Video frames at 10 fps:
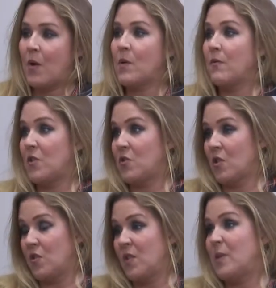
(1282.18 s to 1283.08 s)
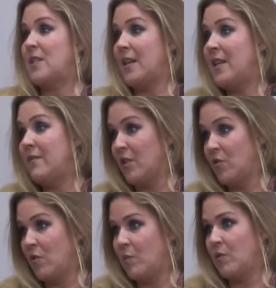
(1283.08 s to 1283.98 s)
power infrastructure is particularly
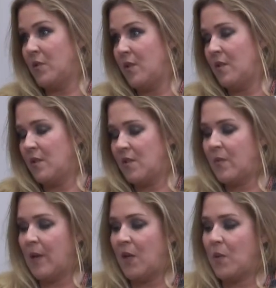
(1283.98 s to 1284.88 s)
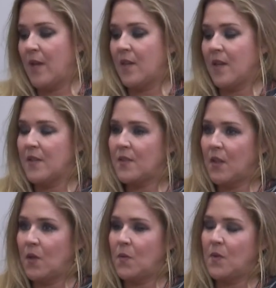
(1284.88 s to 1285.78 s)
vulnerable to bad weather.
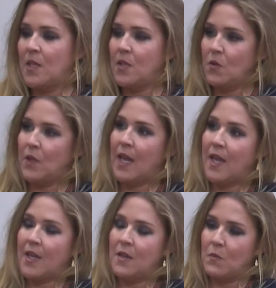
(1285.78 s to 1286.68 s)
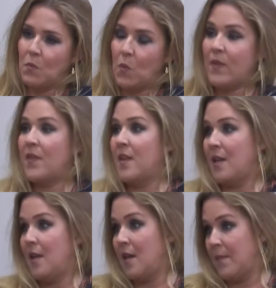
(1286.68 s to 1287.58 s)
So the UK, with
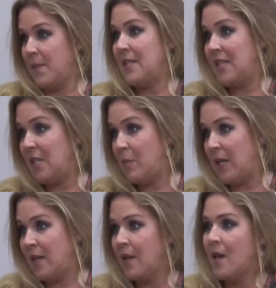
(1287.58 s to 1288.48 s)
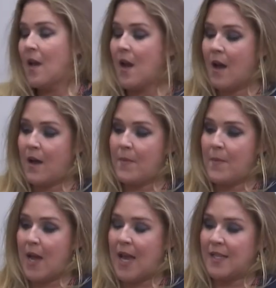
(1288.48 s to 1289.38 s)
the CDB,
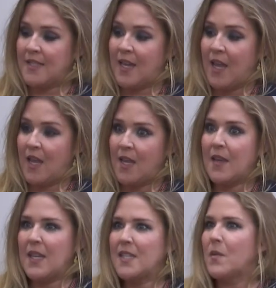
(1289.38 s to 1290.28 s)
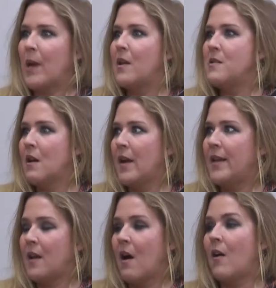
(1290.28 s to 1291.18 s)
has I think it's about
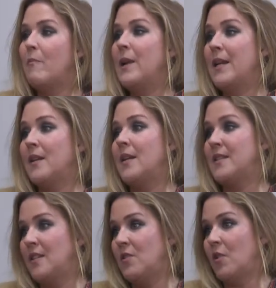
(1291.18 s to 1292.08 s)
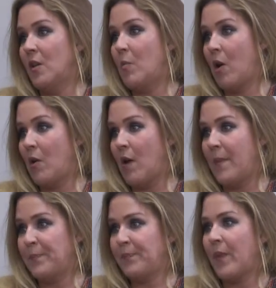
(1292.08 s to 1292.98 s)
$9.5 million EC dollar
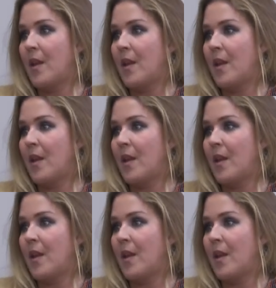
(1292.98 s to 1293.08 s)
program.